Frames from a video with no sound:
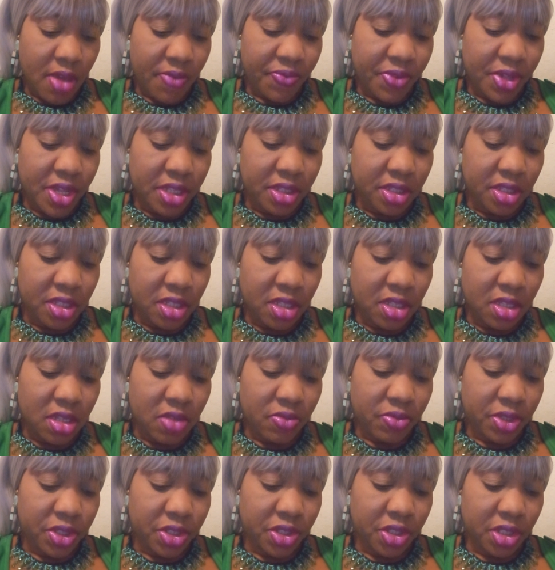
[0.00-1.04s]

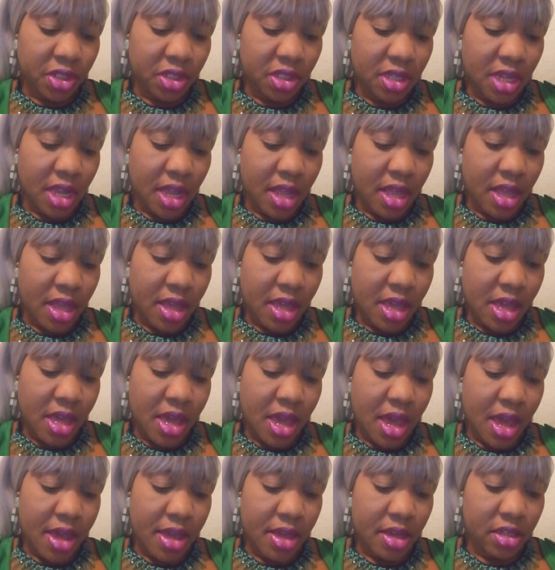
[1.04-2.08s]
FET, which is the
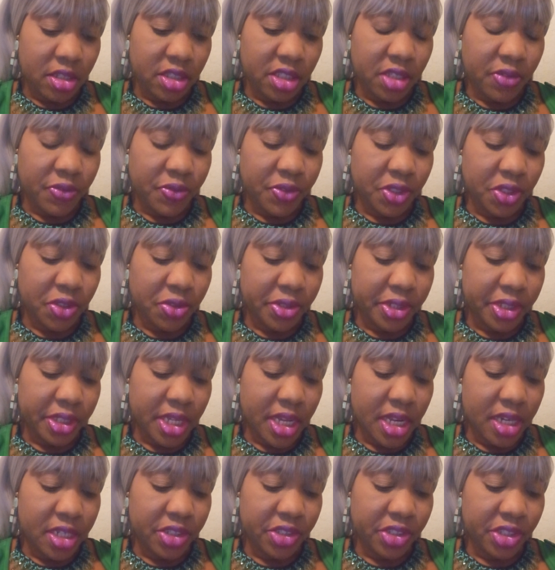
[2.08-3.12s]
AI, Artificial
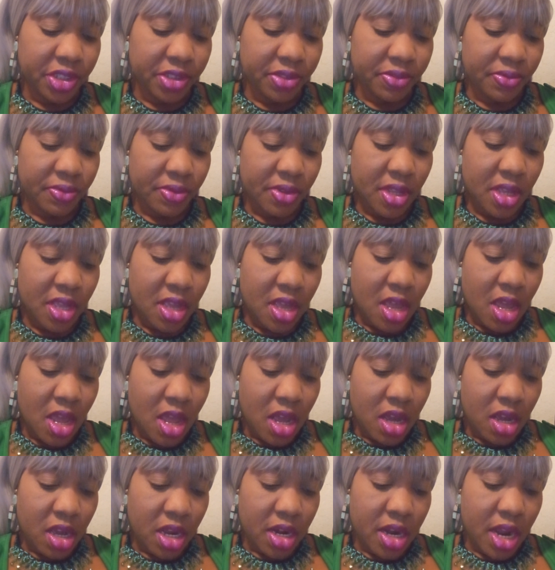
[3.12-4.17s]
Intelligence,
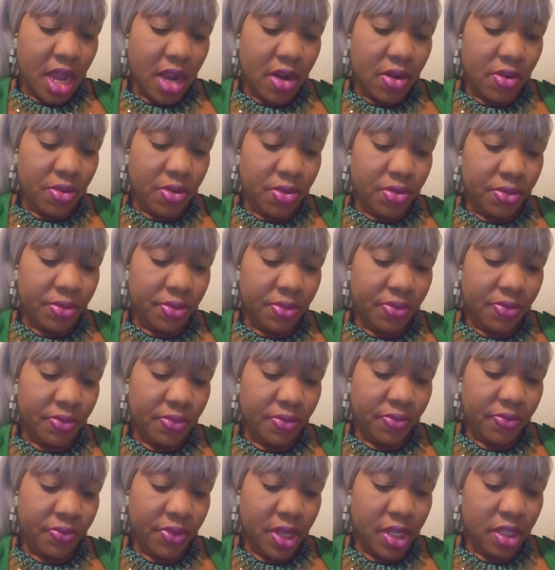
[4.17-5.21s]
Cardano,
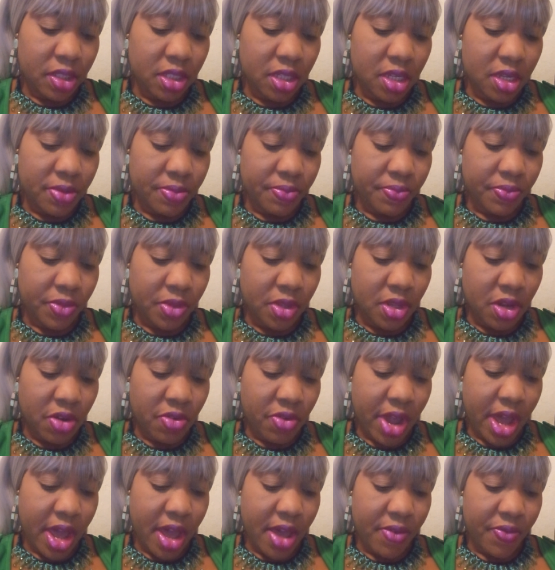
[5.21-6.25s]
Fantom, the
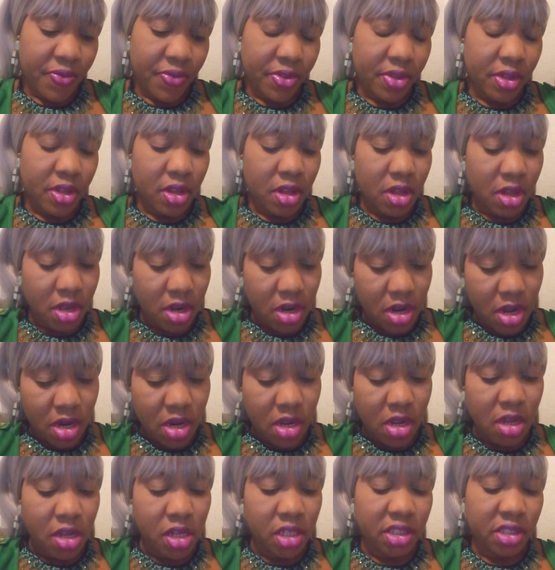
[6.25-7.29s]
Graph,
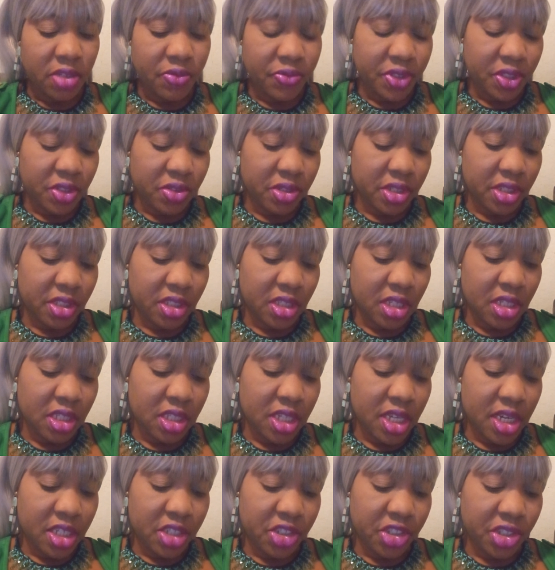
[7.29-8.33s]
another artificial
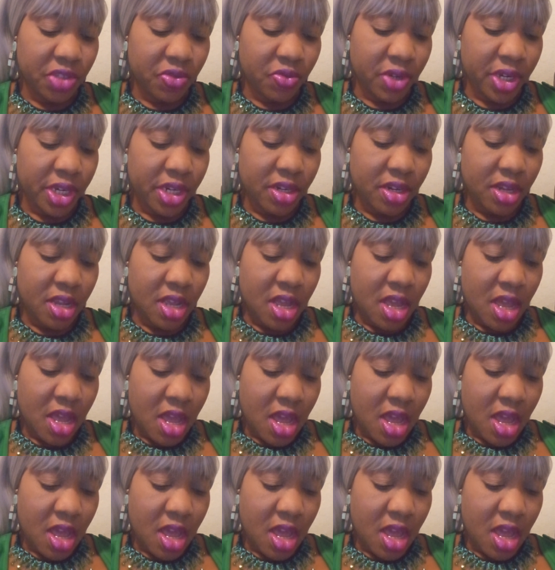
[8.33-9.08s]
intelligent one,